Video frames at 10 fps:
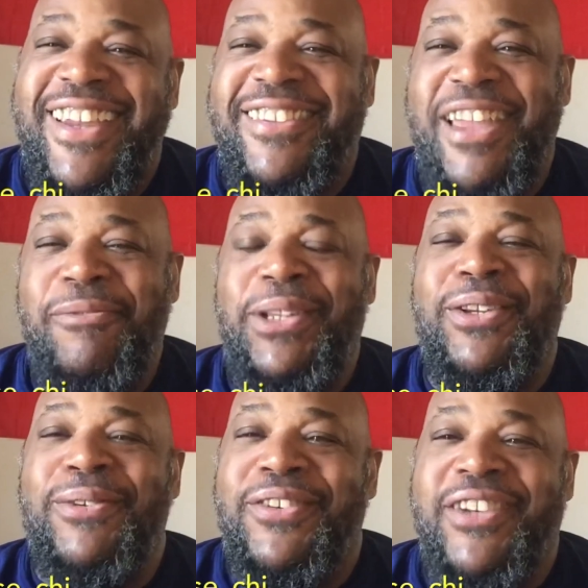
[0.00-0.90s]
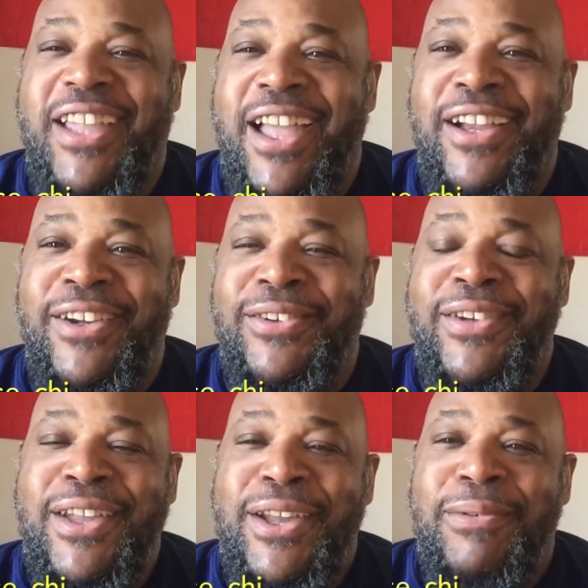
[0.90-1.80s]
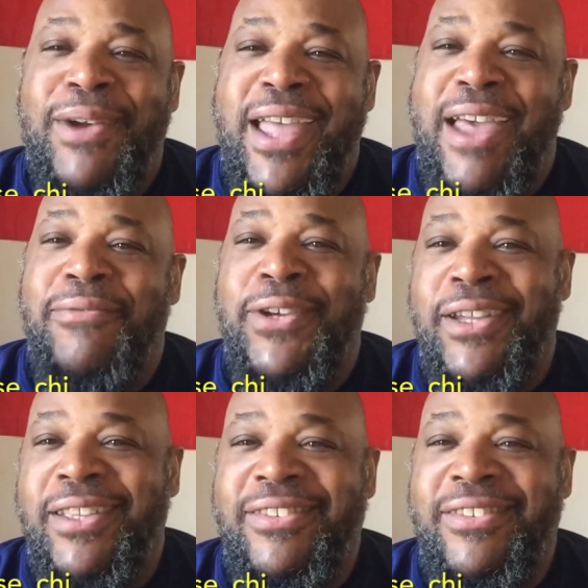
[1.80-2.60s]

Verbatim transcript: That's how we do in Chicago. We'll have uh,